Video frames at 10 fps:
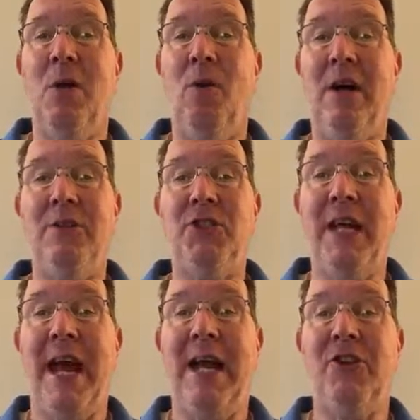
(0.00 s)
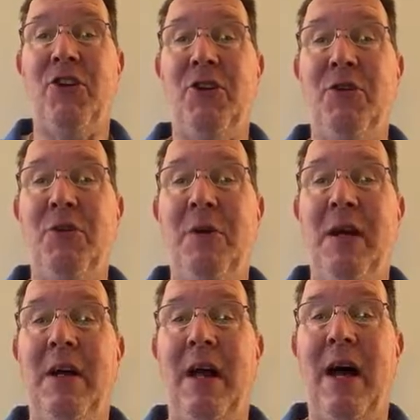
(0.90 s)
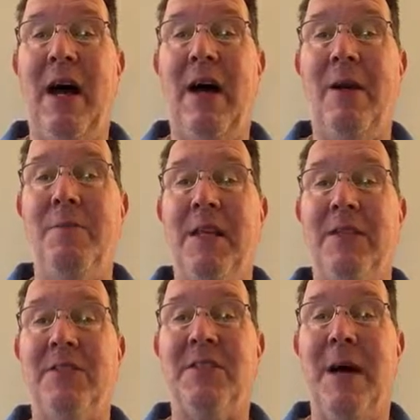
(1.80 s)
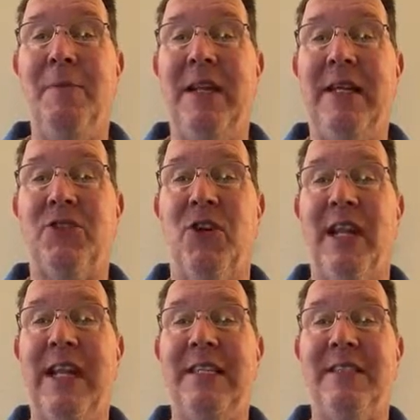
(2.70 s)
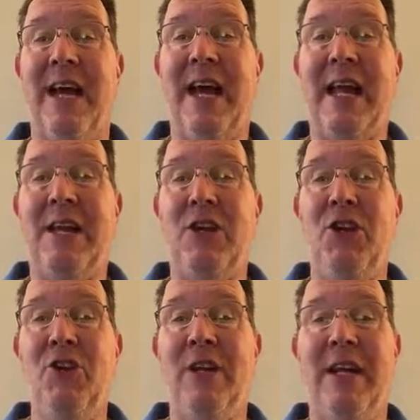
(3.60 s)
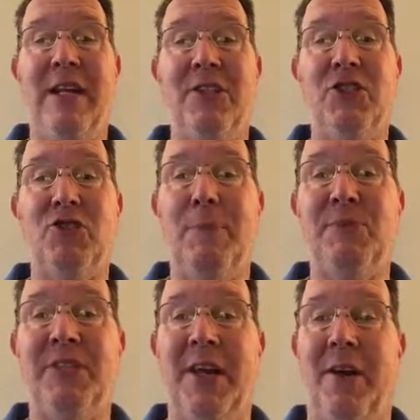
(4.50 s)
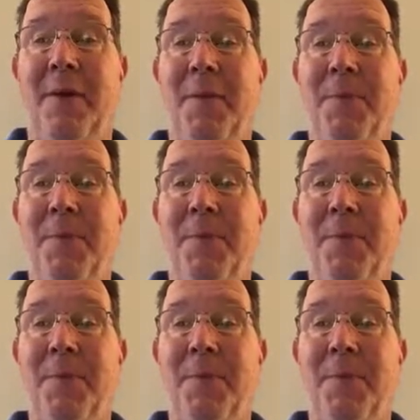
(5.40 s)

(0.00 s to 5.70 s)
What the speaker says: well, she had to sublease or lease a unit in a strip center.